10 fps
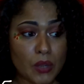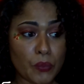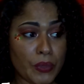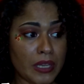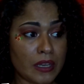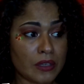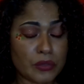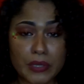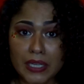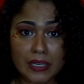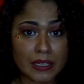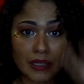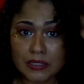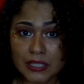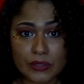we're doing
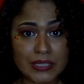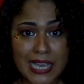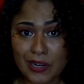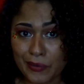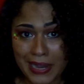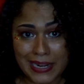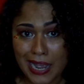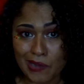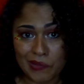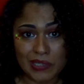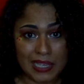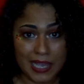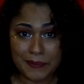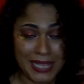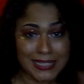a Secret Santa right now. And
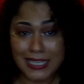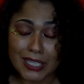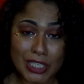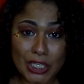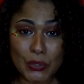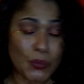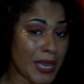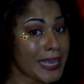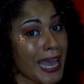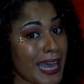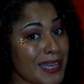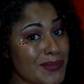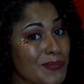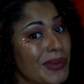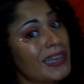I'm not telling who I got,
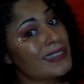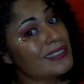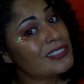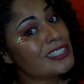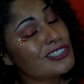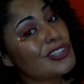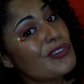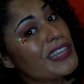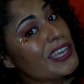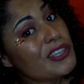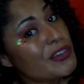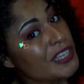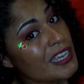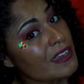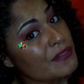but just know that your
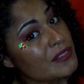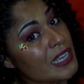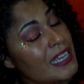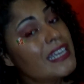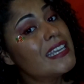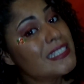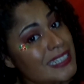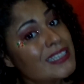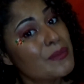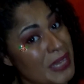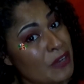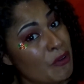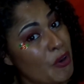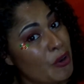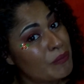gift is in the mail,
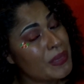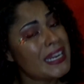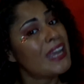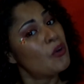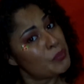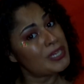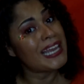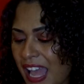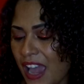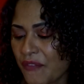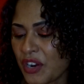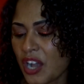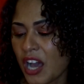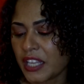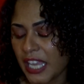girl. And I hope you like it. Ever
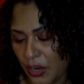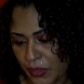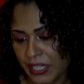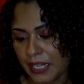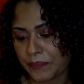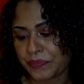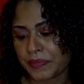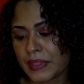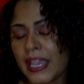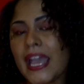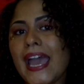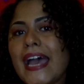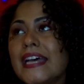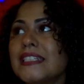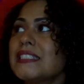gone caroling?
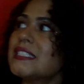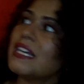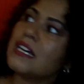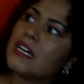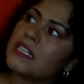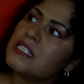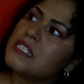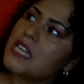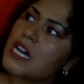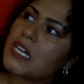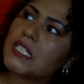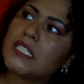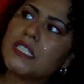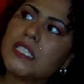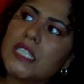As a young
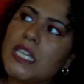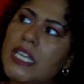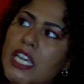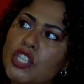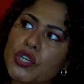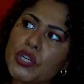teenager,